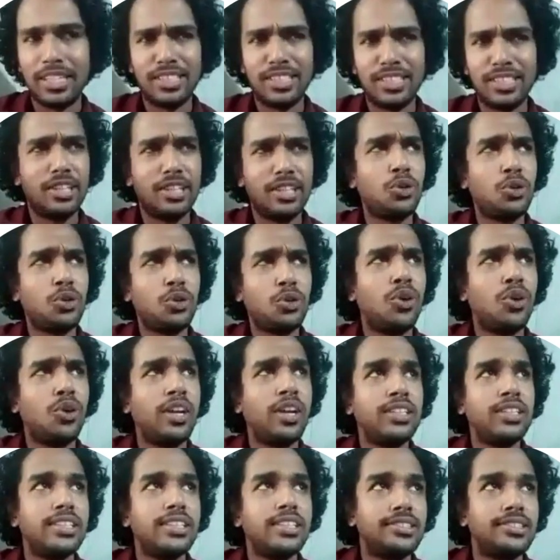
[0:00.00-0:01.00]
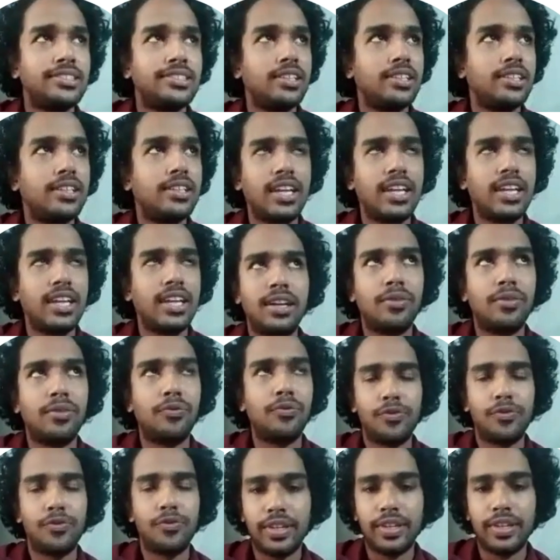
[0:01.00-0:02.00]
It took only just ten to
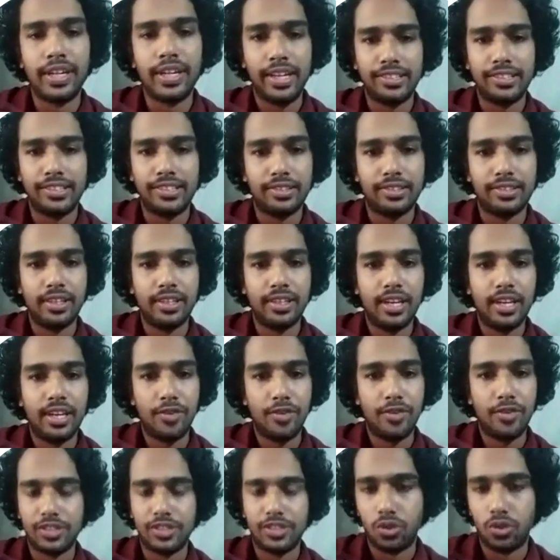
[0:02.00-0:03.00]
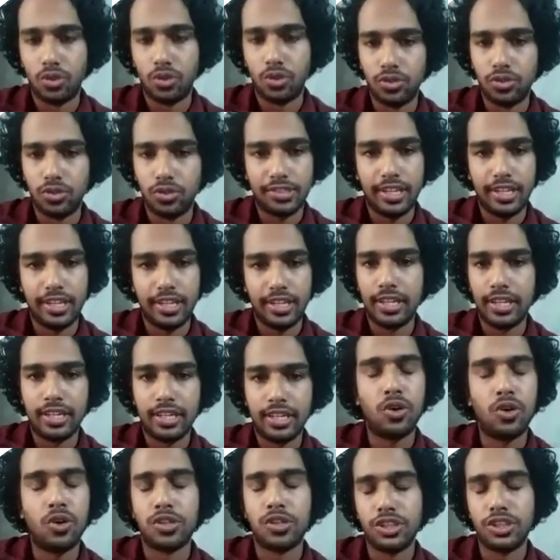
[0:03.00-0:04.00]
fifteen days after the course, I
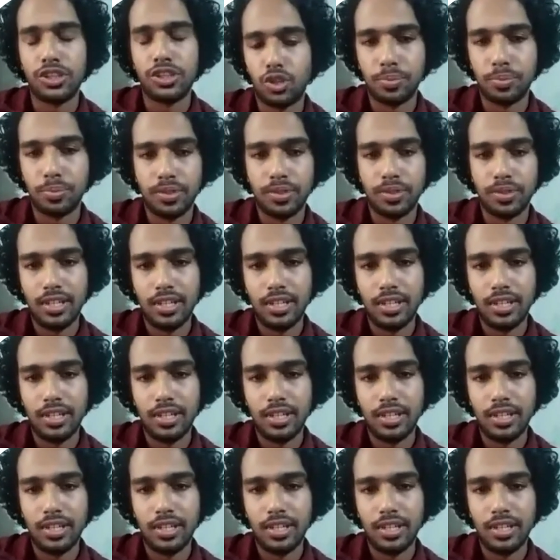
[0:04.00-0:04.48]
got the job.